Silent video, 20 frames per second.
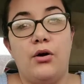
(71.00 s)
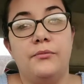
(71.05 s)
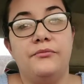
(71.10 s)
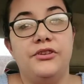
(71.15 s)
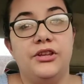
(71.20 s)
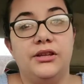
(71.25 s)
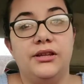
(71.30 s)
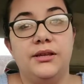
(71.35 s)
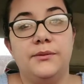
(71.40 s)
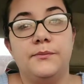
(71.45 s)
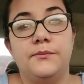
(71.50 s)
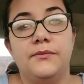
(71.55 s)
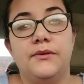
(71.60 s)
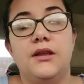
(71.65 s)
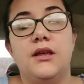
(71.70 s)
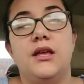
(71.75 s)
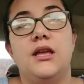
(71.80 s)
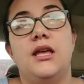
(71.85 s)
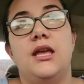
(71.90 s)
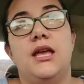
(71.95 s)
feeling
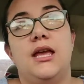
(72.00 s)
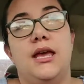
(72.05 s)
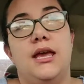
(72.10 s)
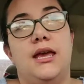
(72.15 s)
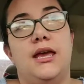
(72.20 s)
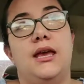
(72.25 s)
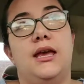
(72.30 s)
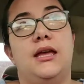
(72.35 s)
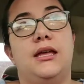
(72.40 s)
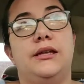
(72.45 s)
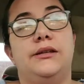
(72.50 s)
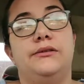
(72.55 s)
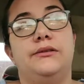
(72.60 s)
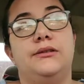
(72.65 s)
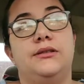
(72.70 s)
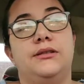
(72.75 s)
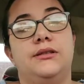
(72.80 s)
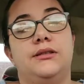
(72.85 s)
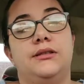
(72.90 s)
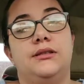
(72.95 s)

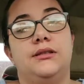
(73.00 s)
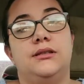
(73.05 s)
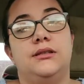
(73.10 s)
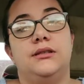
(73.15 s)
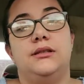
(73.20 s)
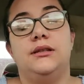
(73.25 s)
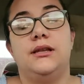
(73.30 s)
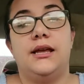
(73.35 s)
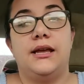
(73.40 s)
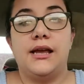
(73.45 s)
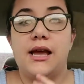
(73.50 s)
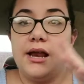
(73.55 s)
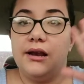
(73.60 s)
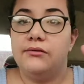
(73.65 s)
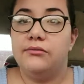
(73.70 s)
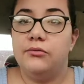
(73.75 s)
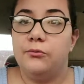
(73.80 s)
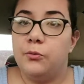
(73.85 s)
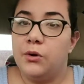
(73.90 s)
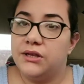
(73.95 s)
and kind
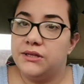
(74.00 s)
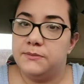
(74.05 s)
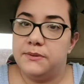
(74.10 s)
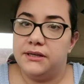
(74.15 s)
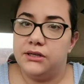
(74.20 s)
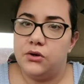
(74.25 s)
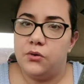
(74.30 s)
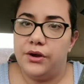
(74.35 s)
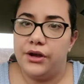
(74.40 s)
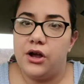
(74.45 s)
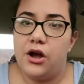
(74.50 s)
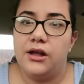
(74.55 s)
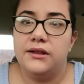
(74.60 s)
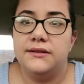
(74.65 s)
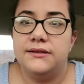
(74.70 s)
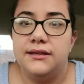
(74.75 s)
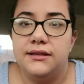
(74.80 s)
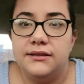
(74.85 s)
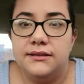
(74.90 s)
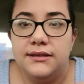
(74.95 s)
of what's been going on
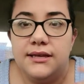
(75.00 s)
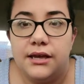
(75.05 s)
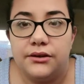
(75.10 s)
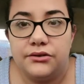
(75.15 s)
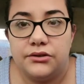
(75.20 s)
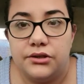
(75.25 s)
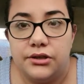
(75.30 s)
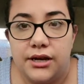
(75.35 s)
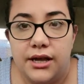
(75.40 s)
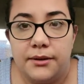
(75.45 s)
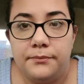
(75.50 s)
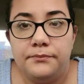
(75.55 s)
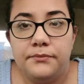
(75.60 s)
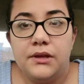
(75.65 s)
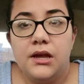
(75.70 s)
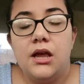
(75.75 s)
since yesterday,